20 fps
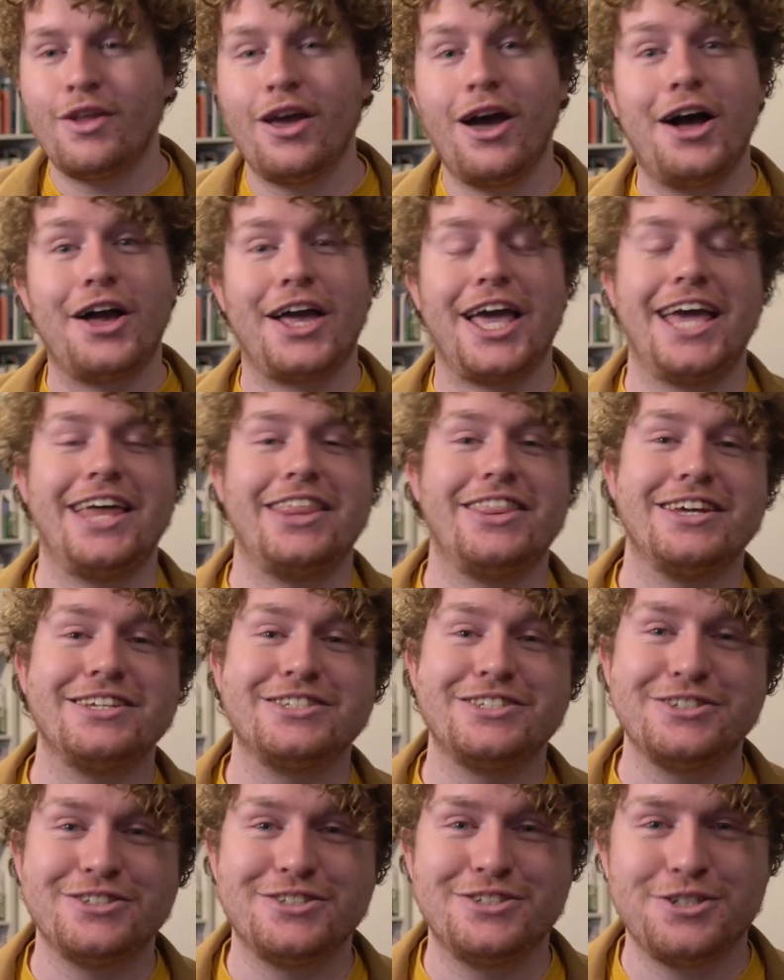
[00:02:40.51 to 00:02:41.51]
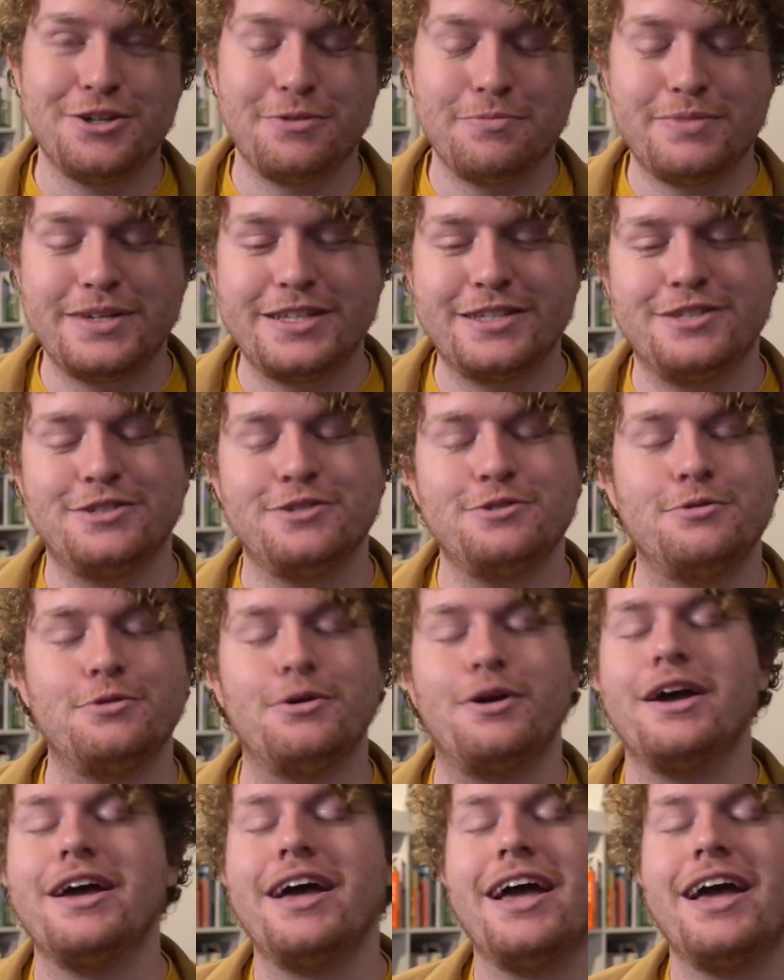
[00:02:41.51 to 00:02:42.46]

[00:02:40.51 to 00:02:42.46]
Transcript: Okay, let's just jump into